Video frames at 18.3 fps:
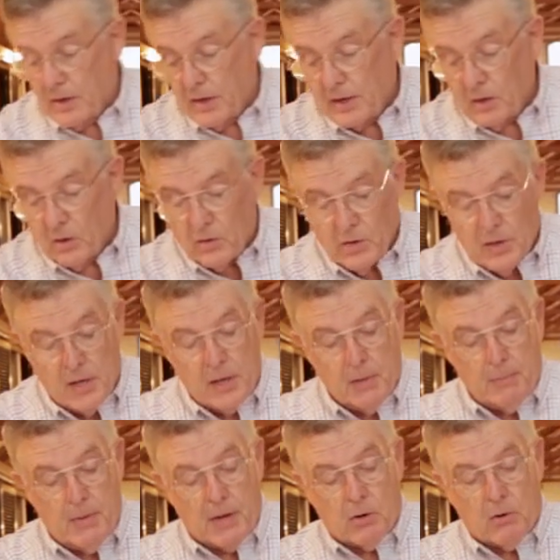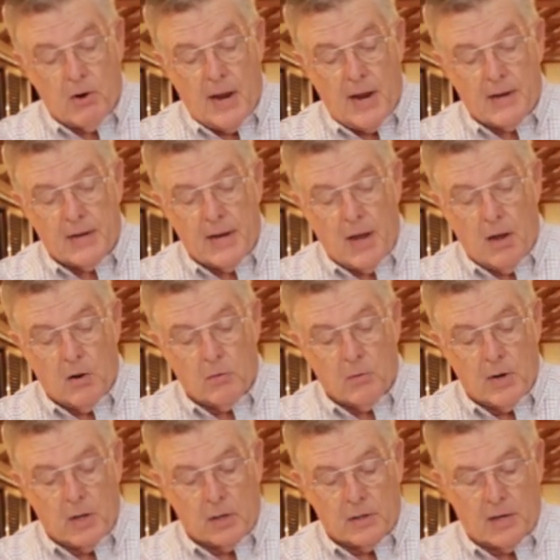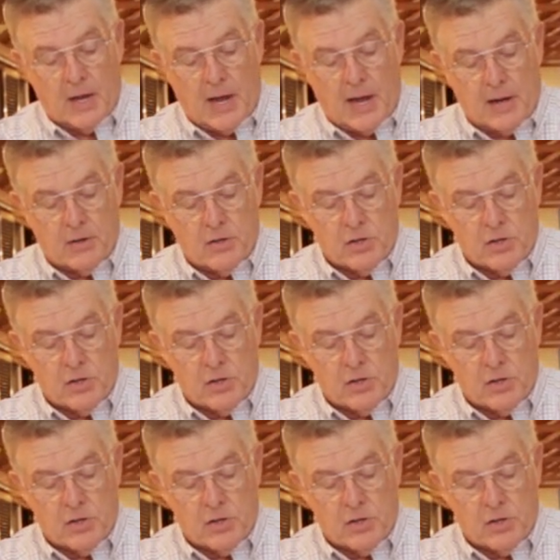they don't need to be cranked down real tight,